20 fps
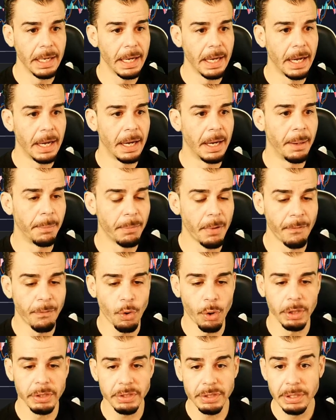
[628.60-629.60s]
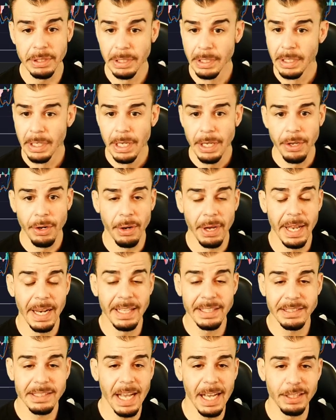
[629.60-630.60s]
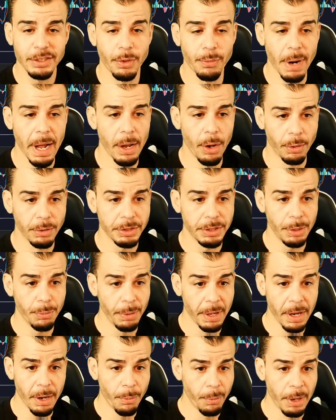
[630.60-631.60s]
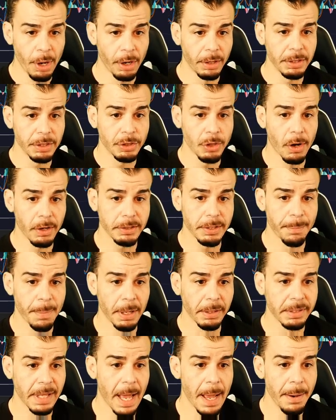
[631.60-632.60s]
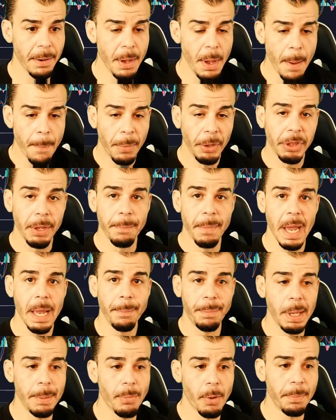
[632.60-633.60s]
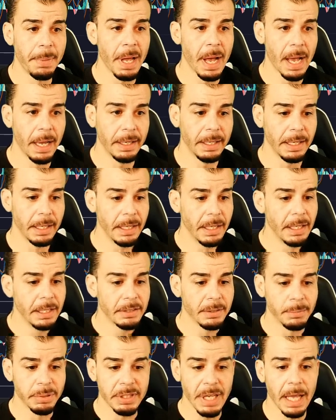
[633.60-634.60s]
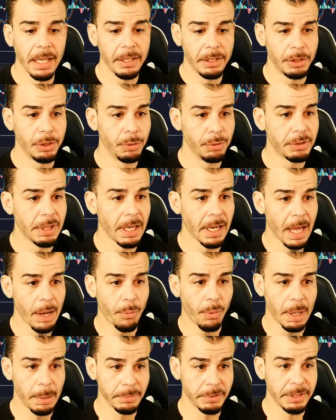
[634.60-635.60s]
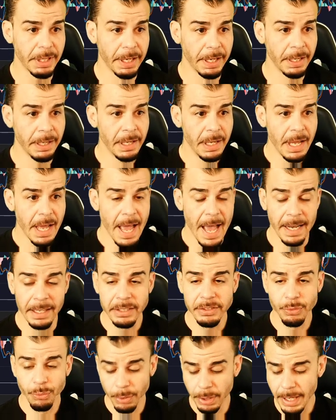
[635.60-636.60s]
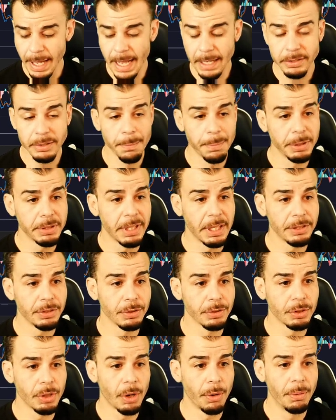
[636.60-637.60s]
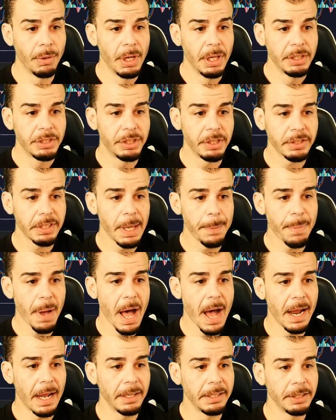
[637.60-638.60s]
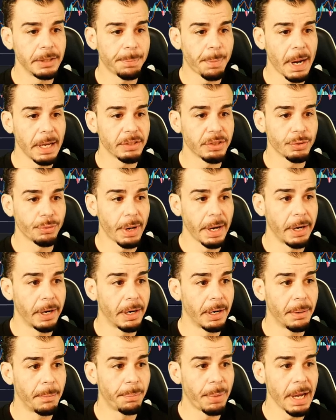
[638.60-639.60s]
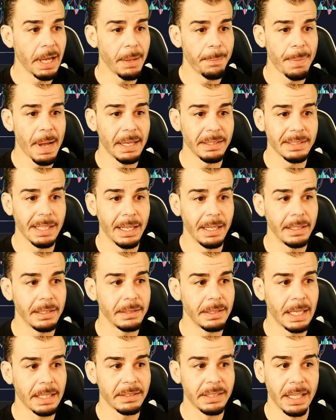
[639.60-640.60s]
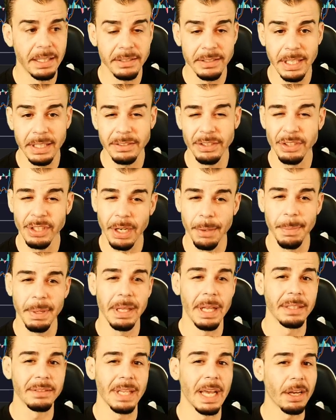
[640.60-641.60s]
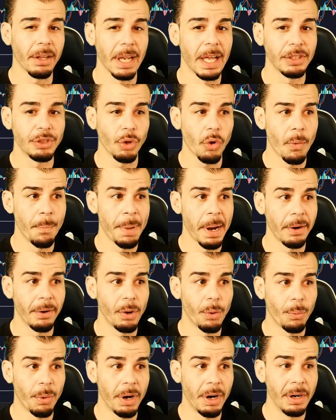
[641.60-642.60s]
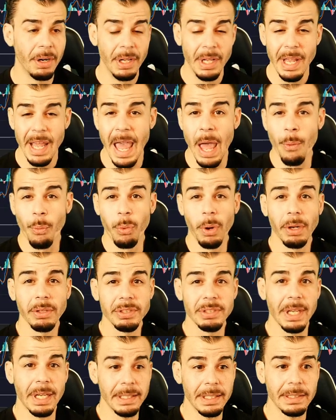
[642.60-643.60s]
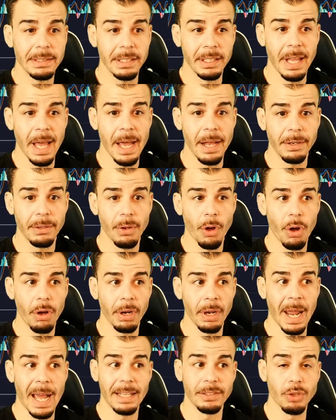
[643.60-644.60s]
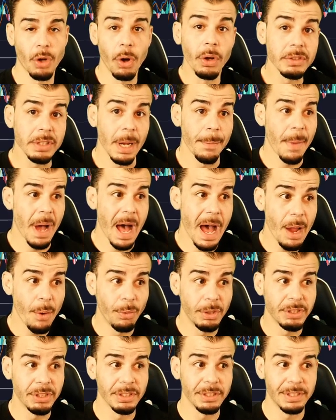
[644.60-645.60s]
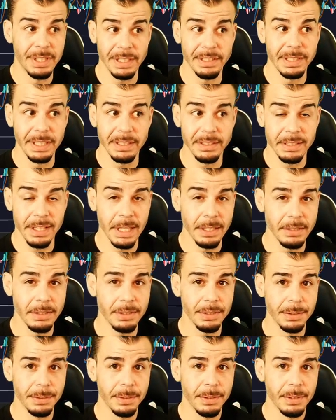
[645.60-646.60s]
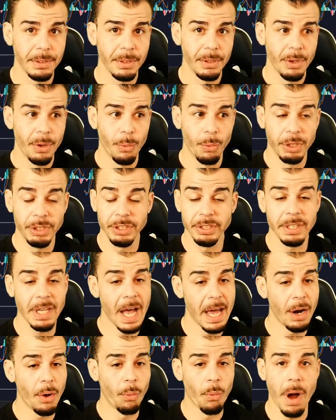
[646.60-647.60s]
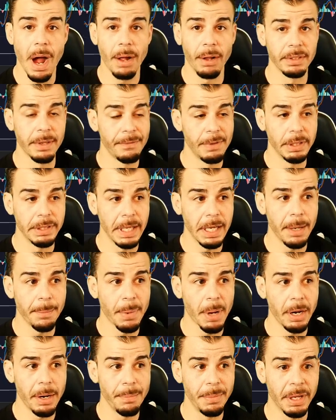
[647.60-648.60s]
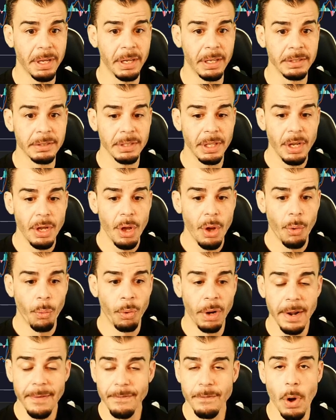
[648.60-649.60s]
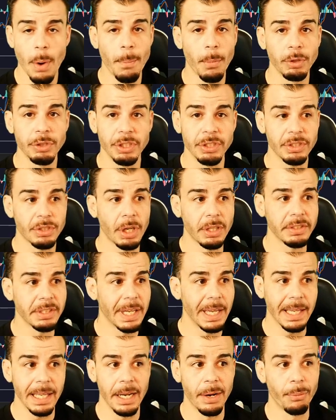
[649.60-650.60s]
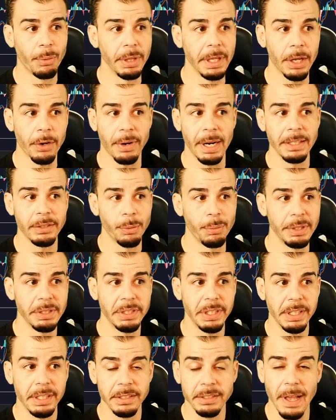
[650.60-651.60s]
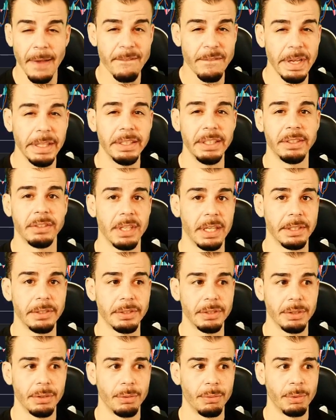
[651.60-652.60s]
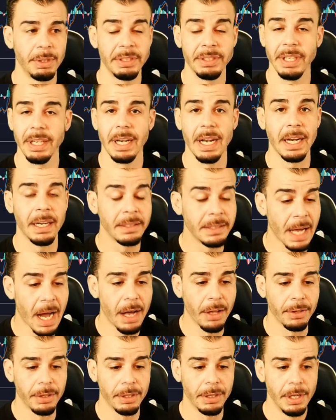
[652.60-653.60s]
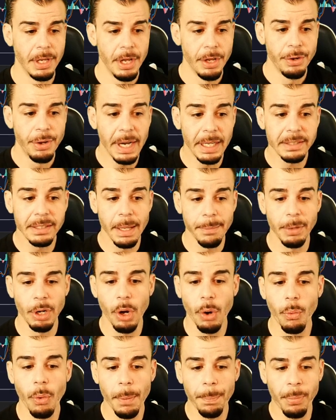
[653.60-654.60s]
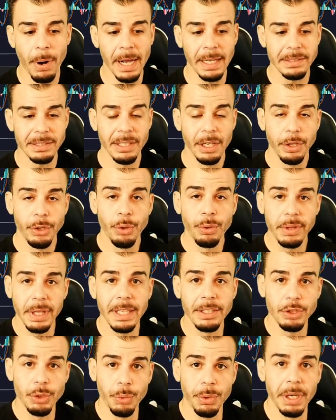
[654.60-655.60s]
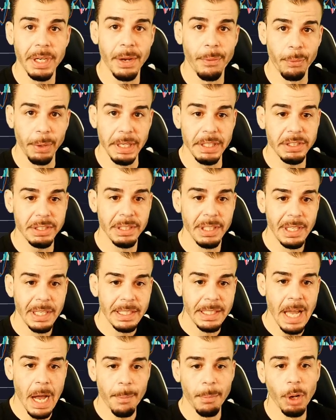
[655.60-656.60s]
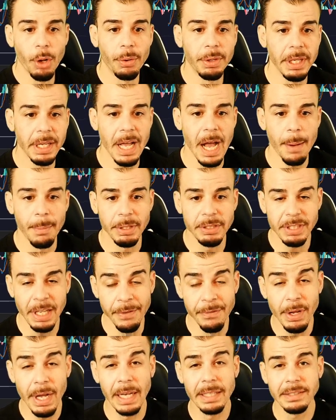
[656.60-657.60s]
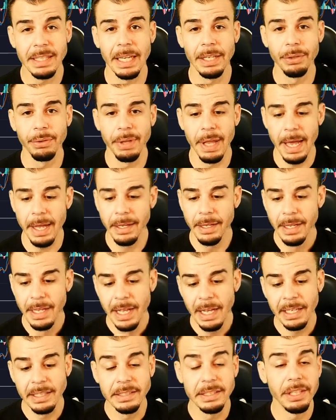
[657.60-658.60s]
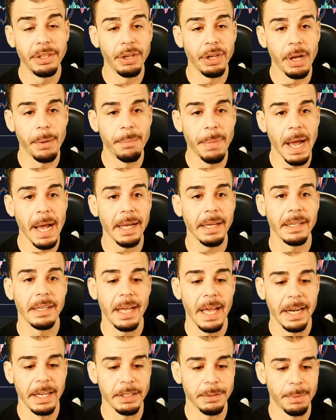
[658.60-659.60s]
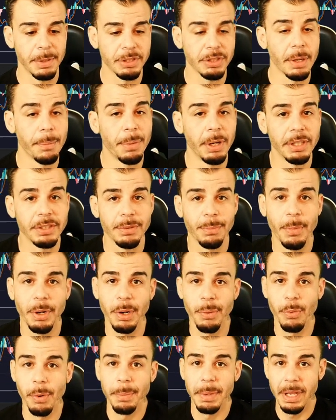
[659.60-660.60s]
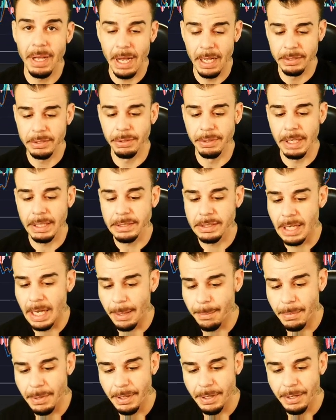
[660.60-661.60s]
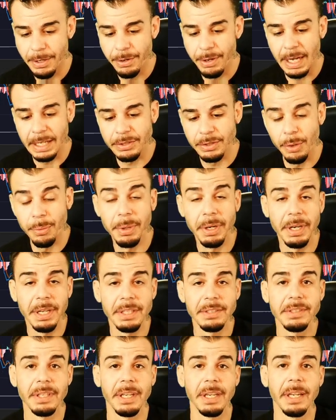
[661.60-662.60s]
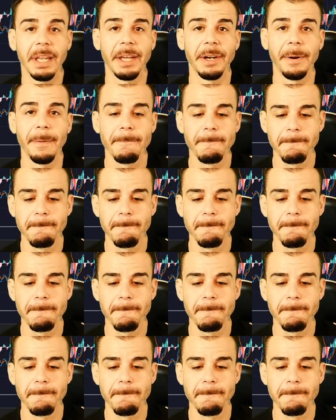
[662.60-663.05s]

Um, of course, you know, it is tied to Ryoshi. We we heard the talks about that, but the main people behind it, some solid dudes. I like what I'm seeing, and this really has some potential. So just keep an eye on these prices right here. Breaking past that that 10 cents is going to be that psychological barrier where it will send it to that last all-time high, which is 16 cents, which is kind of wild if you think about it, because what if FOMO just starts kicking in really crazy? We see this at 50 cents. We see it at a dollar. You guys let me know what price you think Tsuka can reach down below in the comments. And if you guys can't do that, continue to come back and experience the abundance of money with me. Until next time, you guys know what it is. Later.